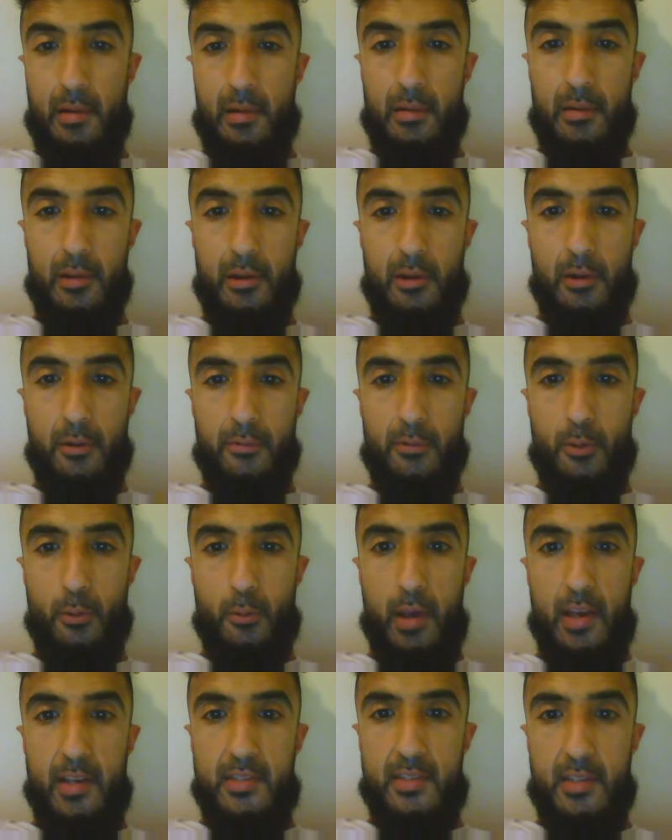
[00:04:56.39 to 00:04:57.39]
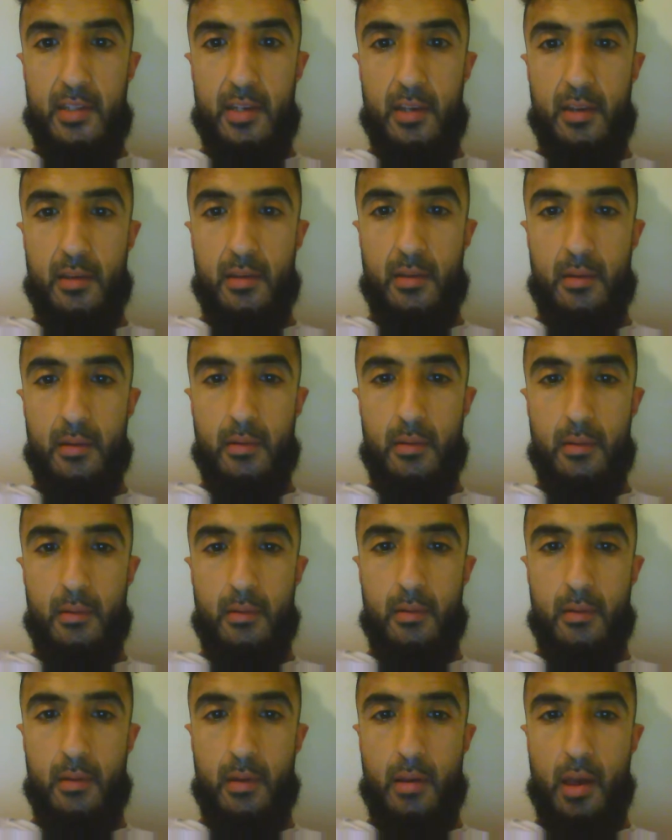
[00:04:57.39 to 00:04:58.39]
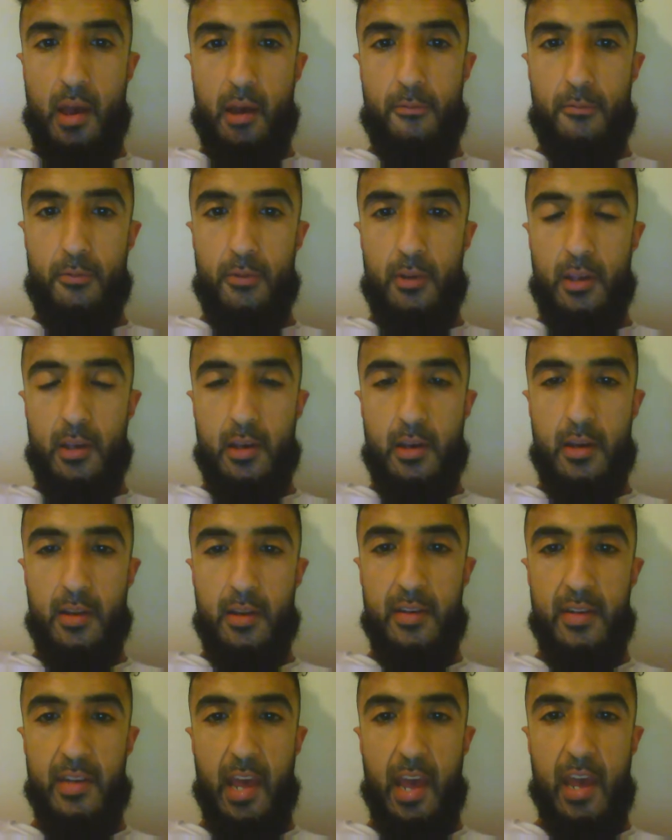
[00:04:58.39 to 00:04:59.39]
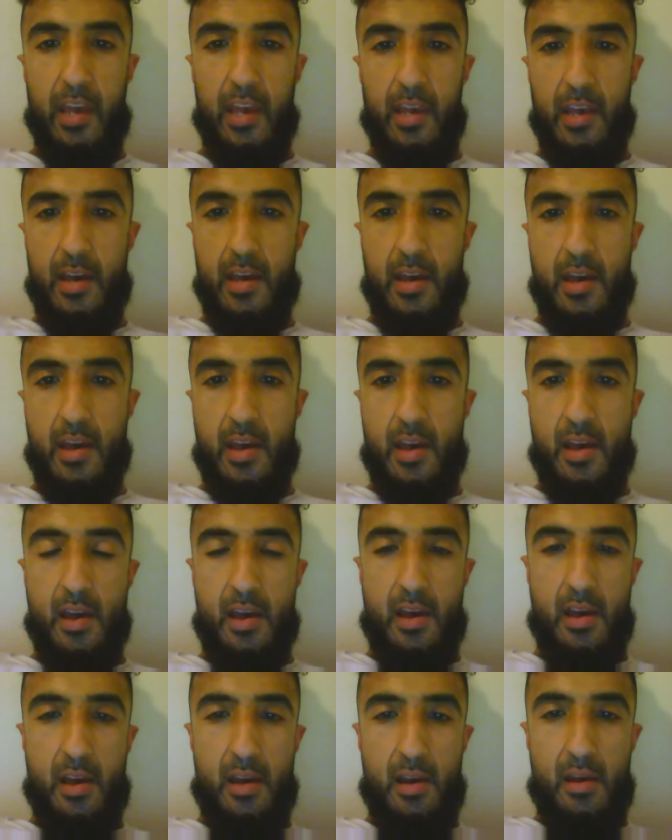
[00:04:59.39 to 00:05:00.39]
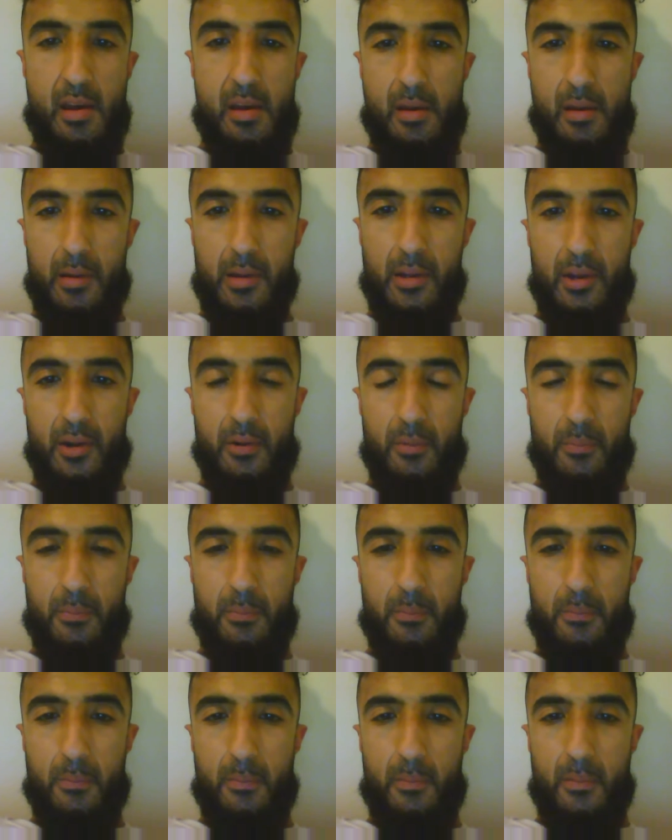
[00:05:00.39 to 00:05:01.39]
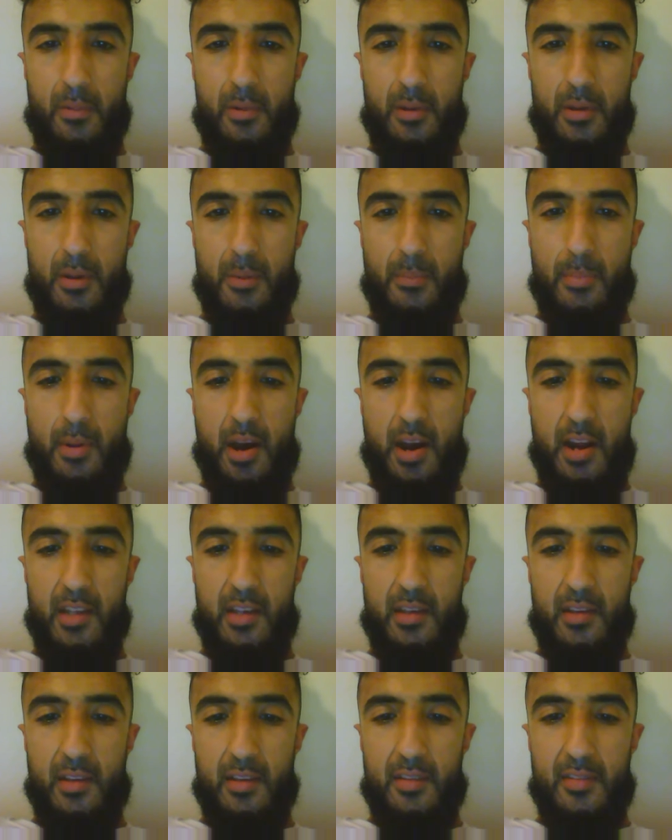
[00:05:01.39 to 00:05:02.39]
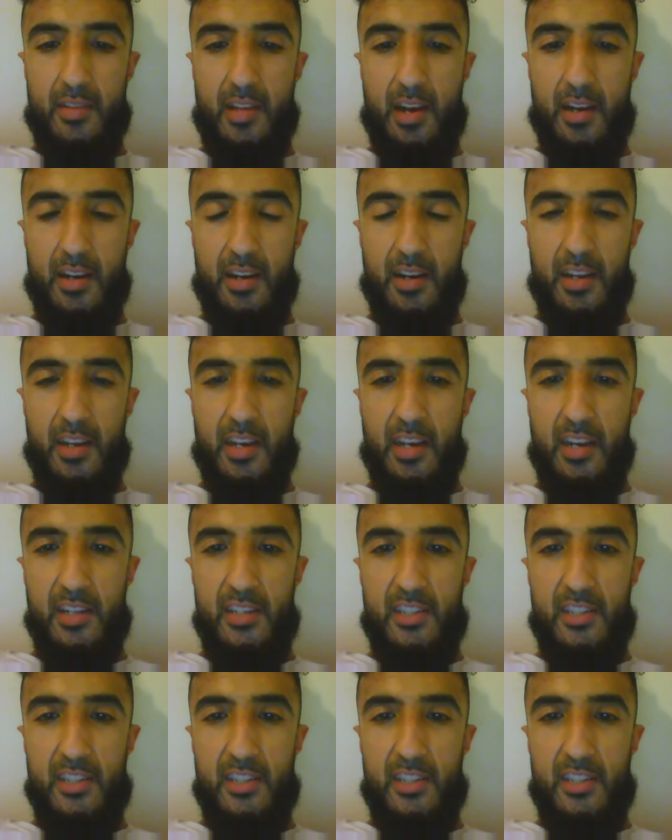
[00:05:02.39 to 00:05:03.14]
if you're wasting every day You know, your body is not going to get a